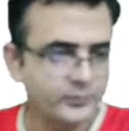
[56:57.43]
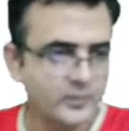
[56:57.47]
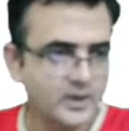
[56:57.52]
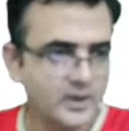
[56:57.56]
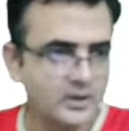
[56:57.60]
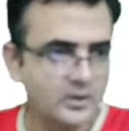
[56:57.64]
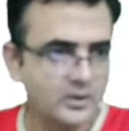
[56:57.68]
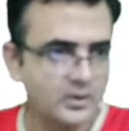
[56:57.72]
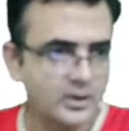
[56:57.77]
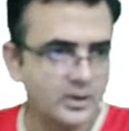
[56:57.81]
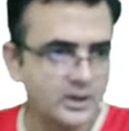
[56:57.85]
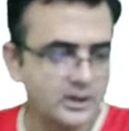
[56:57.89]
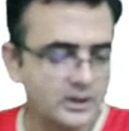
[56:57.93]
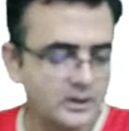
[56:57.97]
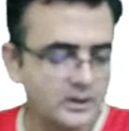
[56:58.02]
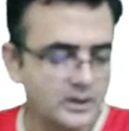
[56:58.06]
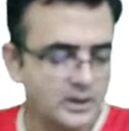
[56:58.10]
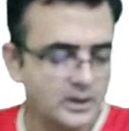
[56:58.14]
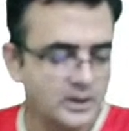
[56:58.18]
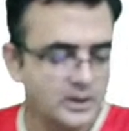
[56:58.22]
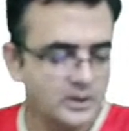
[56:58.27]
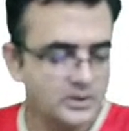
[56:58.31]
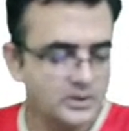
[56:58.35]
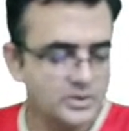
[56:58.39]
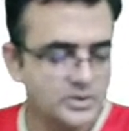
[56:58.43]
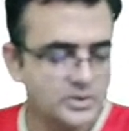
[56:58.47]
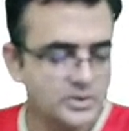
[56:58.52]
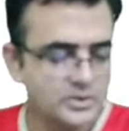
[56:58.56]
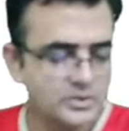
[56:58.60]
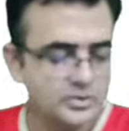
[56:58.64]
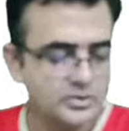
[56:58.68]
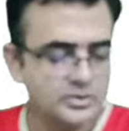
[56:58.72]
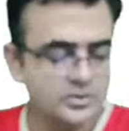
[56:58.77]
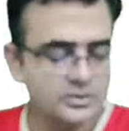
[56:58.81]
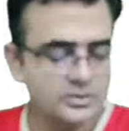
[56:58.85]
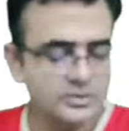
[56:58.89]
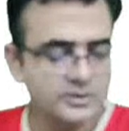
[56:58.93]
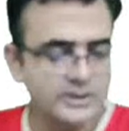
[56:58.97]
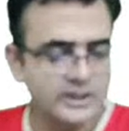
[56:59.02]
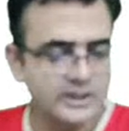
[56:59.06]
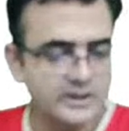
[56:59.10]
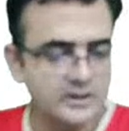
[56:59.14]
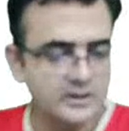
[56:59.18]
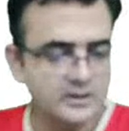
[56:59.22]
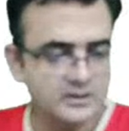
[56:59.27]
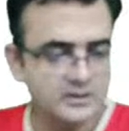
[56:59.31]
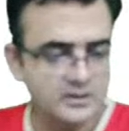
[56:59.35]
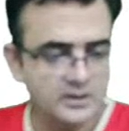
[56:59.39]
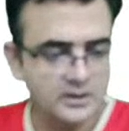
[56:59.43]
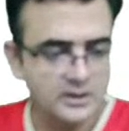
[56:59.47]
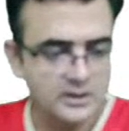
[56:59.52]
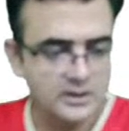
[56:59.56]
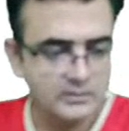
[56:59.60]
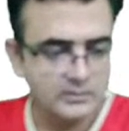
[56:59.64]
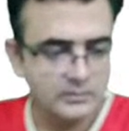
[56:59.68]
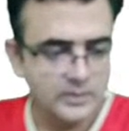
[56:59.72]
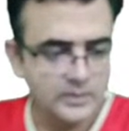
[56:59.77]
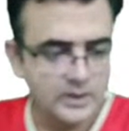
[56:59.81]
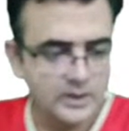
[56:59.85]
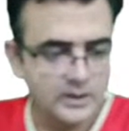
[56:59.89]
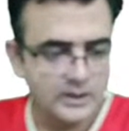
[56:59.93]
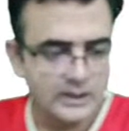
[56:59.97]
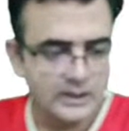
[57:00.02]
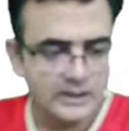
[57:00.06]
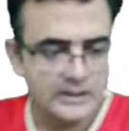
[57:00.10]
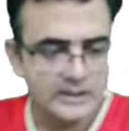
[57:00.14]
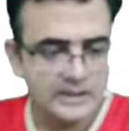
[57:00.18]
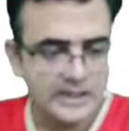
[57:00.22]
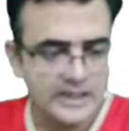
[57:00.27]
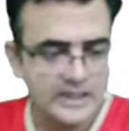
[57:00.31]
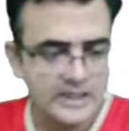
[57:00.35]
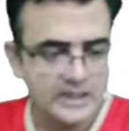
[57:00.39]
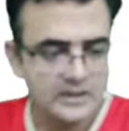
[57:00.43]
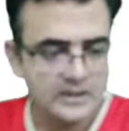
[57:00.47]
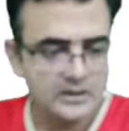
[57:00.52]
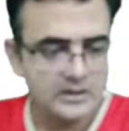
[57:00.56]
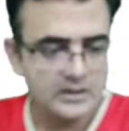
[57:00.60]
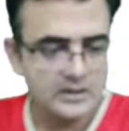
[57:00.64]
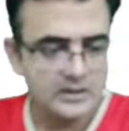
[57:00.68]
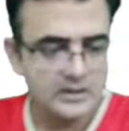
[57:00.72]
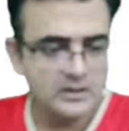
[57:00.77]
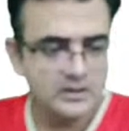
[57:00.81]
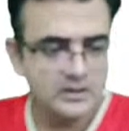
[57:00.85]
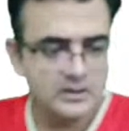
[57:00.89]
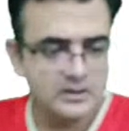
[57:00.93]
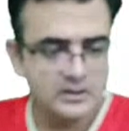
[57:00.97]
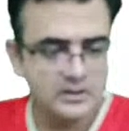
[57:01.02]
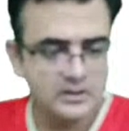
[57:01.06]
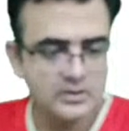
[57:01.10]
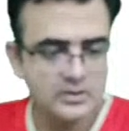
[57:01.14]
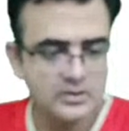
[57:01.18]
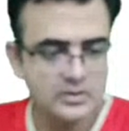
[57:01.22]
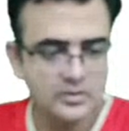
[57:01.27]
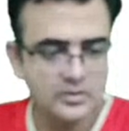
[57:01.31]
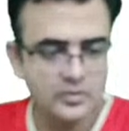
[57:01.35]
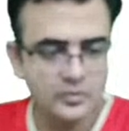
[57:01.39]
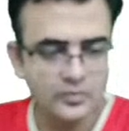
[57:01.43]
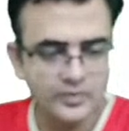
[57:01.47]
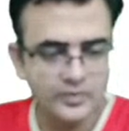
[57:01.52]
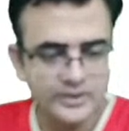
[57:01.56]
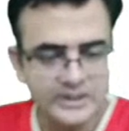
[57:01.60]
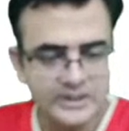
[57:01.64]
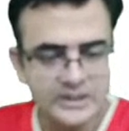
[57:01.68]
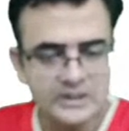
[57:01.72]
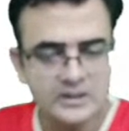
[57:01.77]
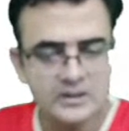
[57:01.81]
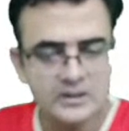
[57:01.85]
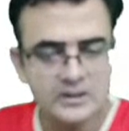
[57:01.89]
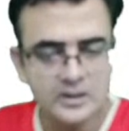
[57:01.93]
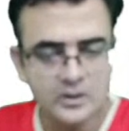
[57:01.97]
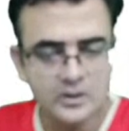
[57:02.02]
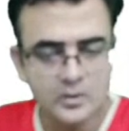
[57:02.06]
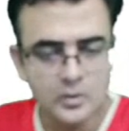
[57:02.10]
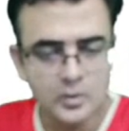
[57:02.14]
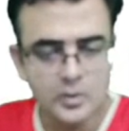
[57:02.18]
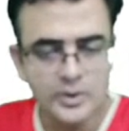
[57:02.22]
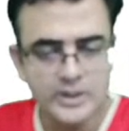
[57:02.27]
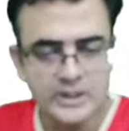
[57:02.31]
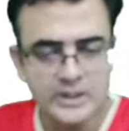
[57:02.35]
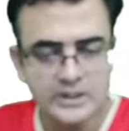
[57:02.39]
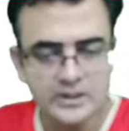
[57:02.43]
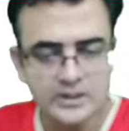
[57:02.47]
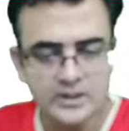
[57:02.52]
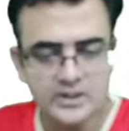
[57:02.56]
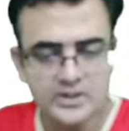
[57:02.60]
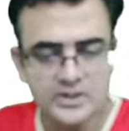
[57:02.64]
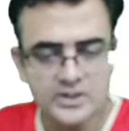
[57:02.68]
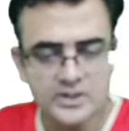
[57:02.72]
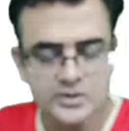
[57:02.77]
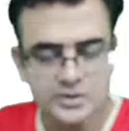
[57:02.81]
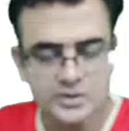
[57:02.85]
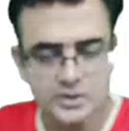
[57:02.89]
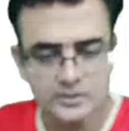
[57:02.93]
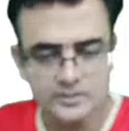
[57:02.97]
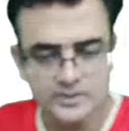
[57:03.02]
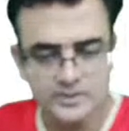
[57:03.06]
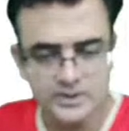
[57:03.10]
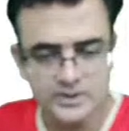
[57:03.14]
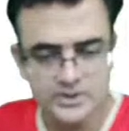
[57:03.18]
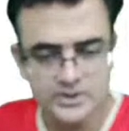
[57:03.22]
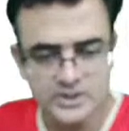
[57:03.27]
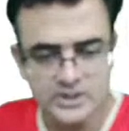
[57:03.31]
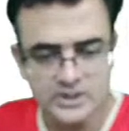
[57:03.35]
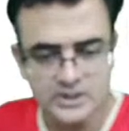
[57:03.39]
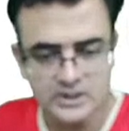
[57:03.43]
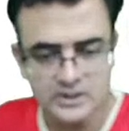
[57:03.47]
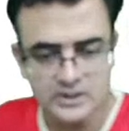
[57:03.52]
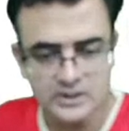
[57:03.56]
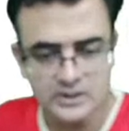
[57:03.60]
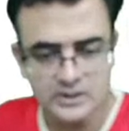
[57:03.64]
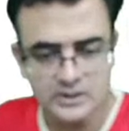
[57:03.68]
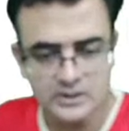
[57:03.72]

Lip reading: Okay, so then third number, unlike within the coding regions of the gene,